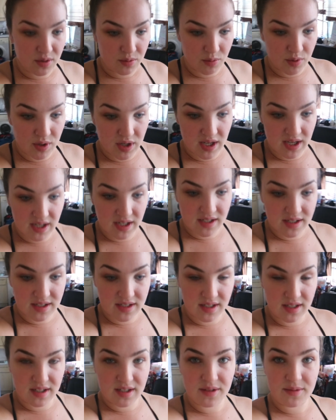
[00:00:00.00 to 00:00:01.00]
would like
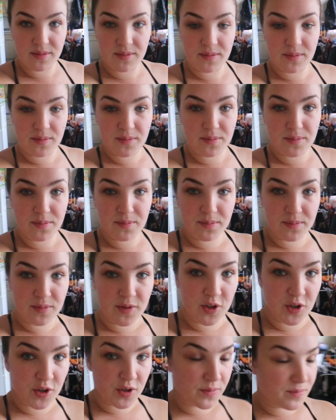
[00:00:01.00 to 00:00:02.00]
to
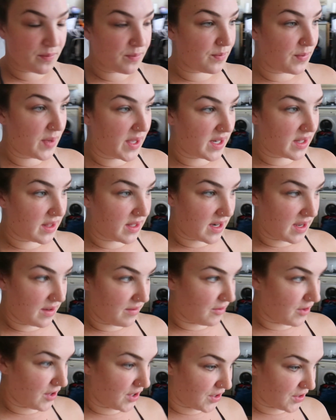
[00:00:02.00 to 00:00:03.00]
look better than
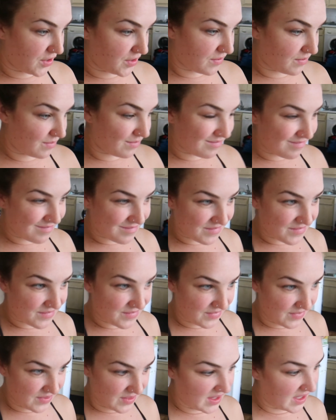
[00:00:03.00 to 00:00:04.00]
average.
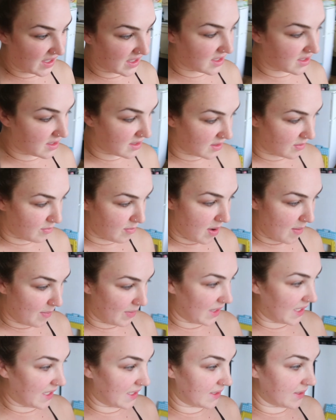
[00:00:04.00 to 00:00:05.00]
That's my
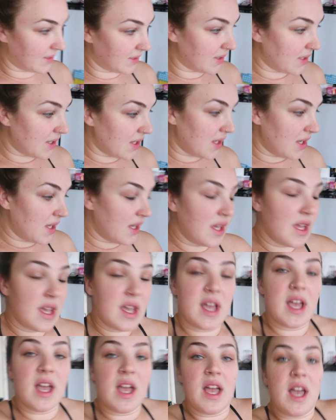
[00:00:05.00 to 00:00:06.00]
plan.
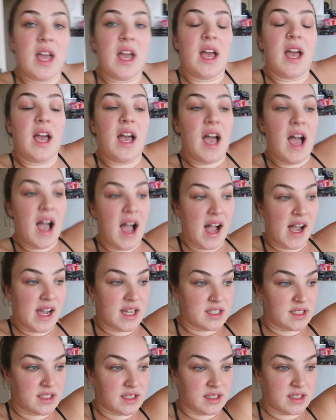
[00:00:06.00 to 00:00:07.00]

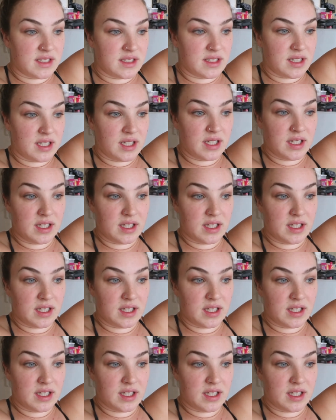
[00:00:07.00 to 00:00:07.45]
And